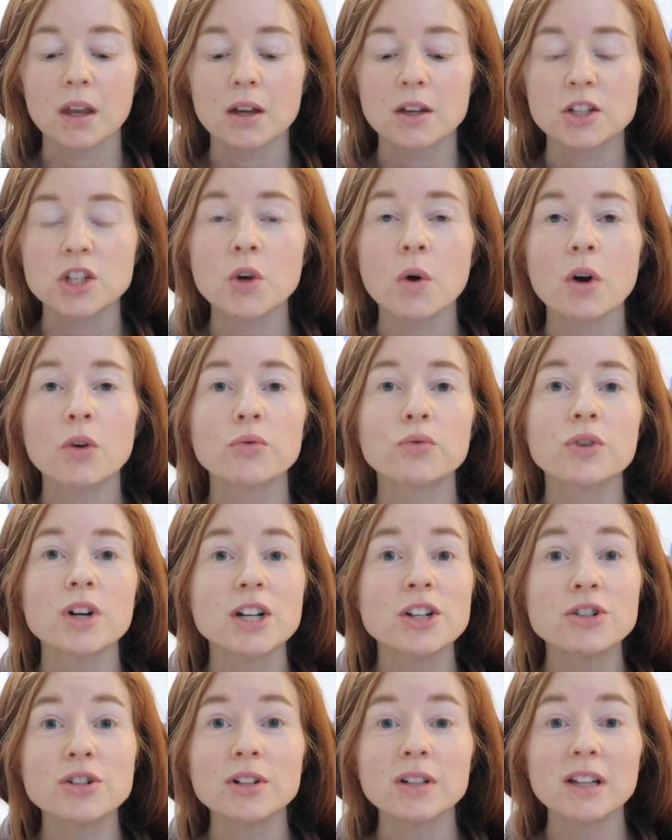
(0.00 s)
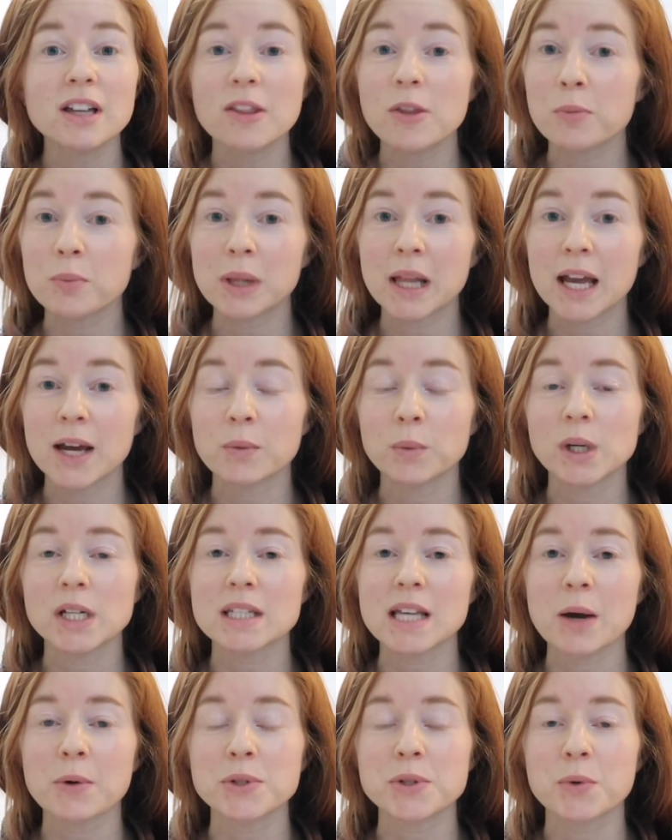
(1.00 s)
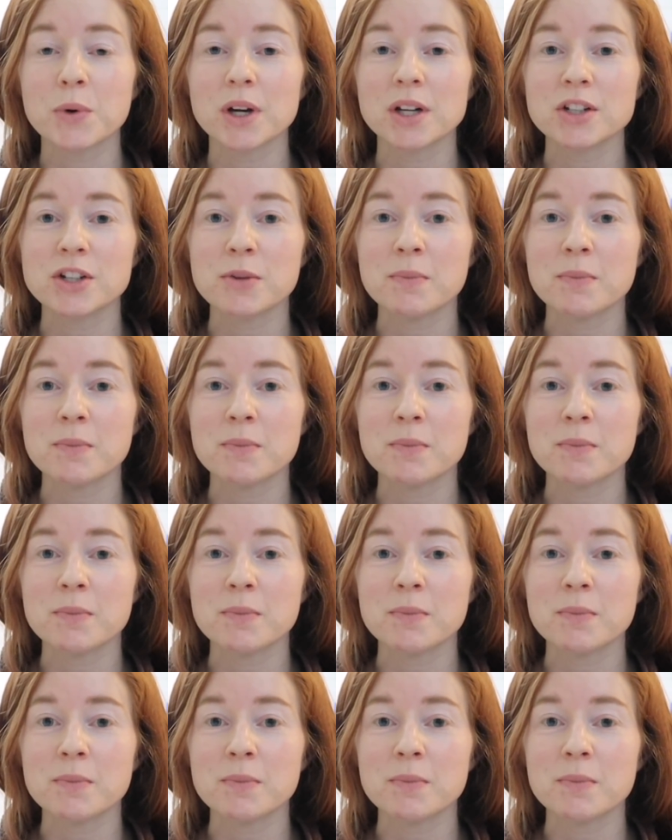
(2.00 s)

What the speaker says: So originally the plan was I was going